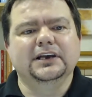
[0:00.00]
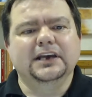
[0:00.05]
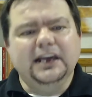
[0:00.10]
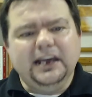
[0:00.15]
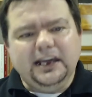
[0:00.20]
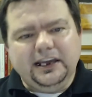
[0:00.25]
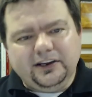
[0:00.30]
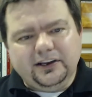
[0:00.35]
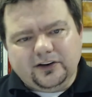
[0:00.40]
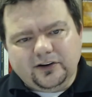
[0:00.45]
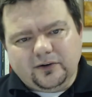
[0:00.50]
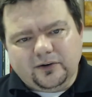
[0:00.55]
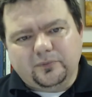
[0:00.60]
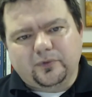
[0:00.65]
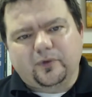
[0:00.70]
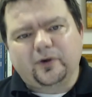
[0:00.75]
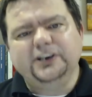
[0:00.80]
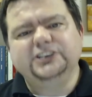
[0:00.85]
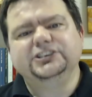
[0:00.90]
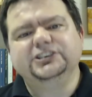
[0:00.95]
he could
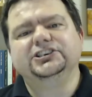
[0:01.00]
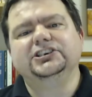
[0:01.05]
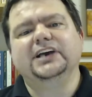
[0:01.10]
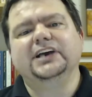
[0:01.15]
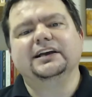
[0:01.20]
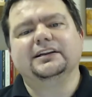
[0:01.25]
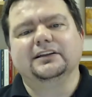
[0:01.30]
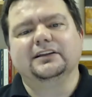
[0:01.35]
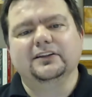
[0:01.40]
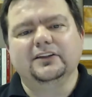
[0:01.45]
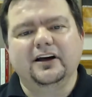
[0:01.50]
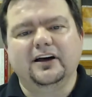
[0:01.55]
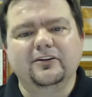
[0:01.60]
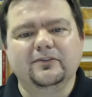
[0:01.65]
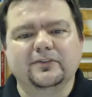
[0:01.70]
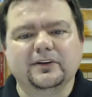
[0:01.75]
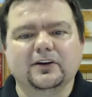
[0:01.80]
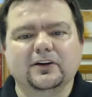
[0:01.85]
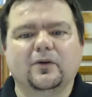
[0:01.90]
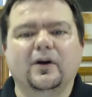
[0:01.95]
appreciate the
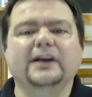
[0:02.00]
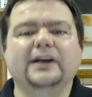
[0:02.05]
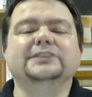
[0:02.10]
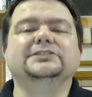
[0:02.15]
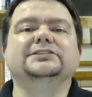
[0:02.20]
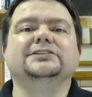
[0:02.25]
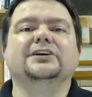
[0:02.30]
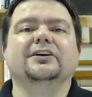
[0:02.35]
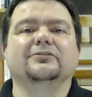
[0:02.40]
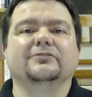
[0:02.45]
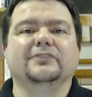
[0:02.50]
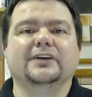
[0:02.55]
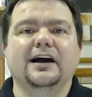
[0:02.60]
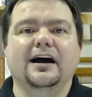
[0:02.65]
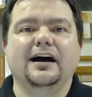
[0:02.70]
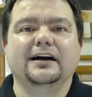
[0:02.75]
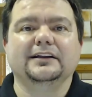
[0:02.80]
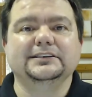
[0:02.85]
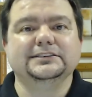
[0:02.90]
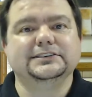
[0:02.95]
love and grace of
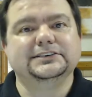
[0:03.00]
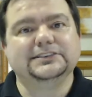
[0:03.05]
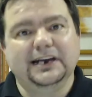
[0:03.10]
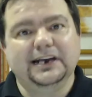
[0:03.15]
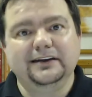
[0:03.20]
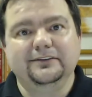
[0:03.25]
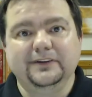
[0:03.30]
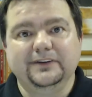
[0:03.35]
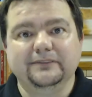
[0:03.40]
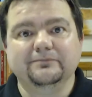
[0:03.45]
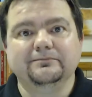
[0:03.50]
God to save him.